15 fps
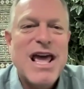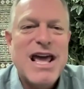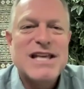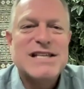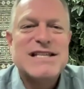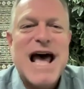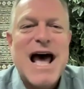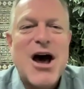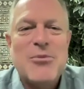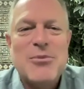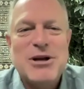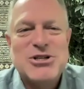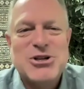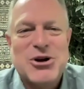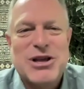is how
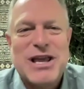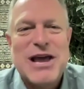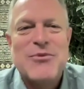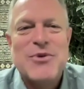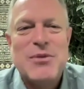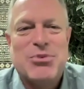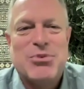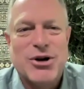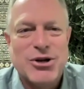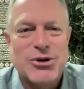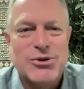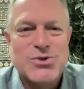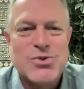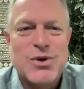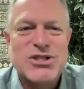much can we
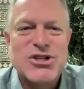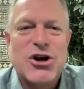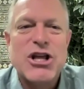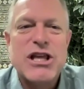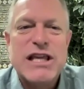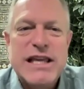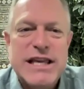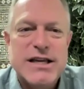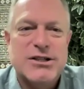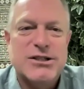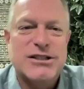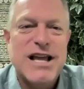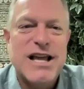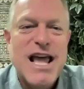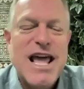produce? What's our
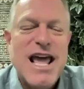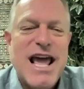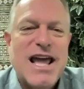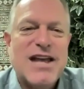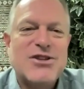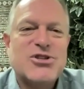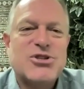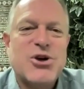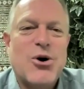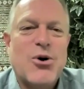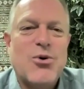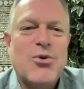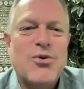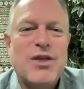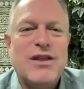yield? And
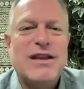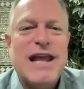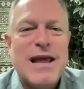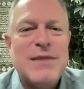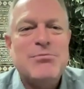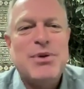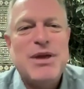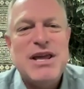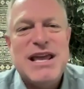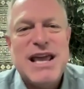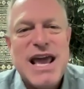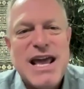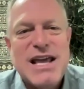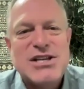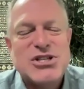so
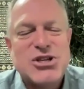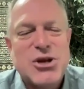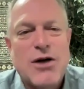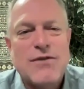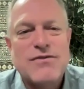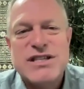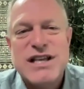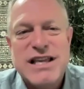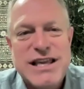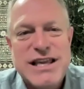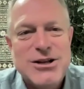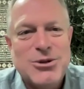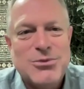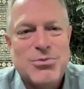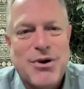NPK solves the
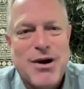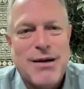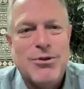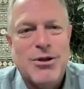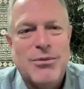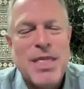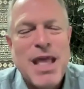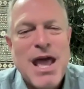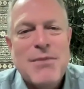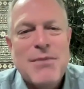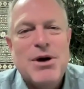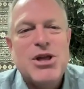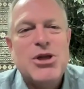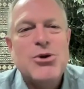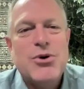yield problem.
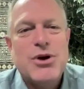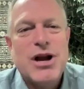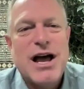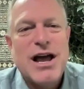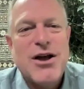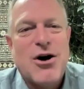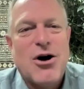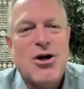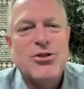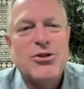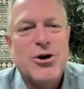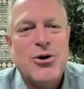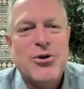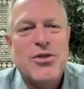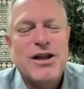But you and I all
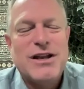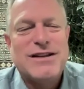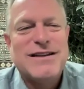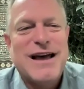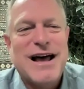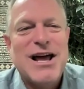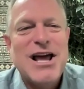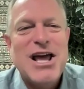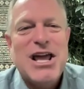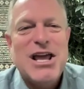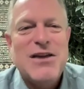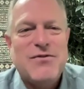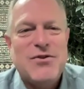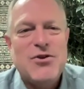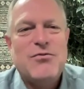know that
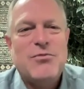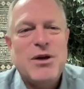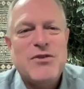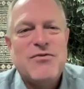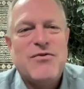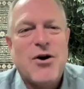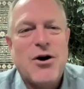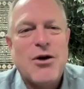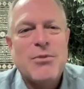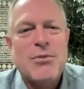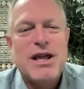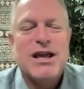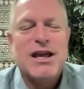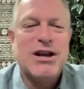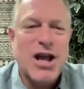if you've been
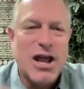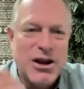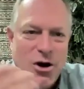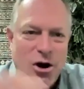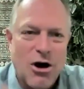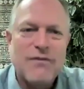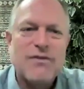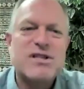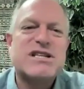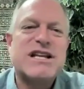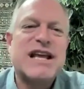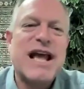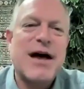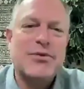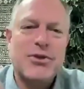farming and
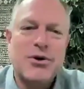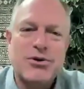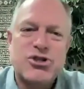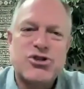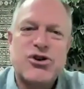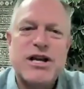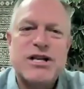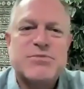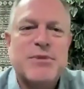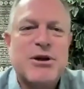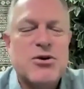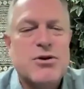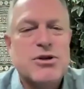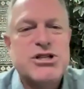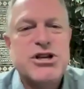harvesting out those trace
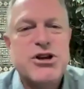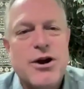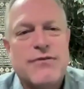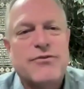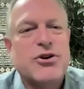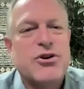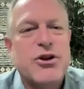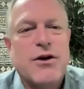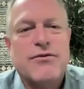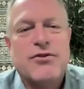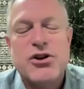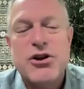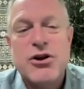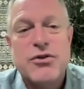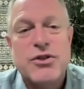minerals year after year after
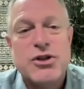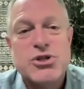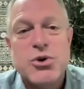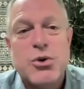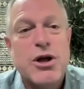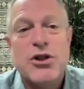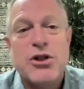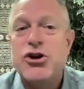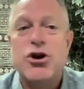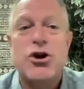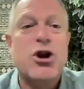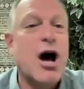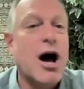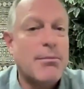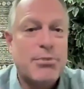year in the soil, and you're
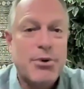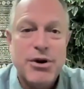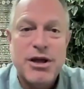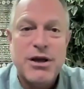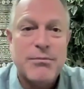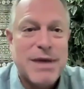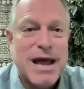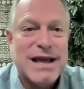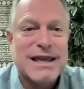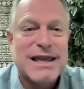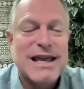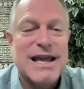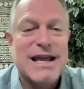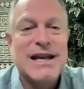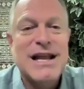not putting them back
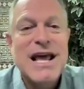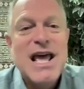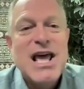in,